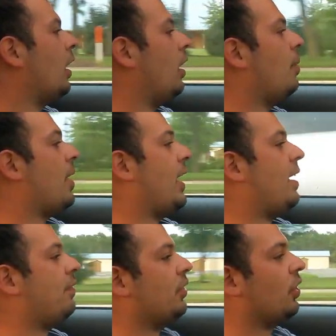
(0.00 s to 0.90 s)
I
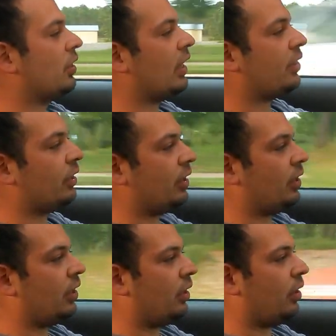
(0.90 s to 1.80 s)
haven't looked at
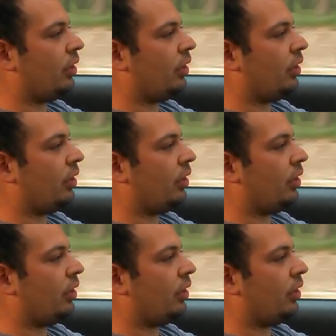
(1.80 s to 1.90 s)
the,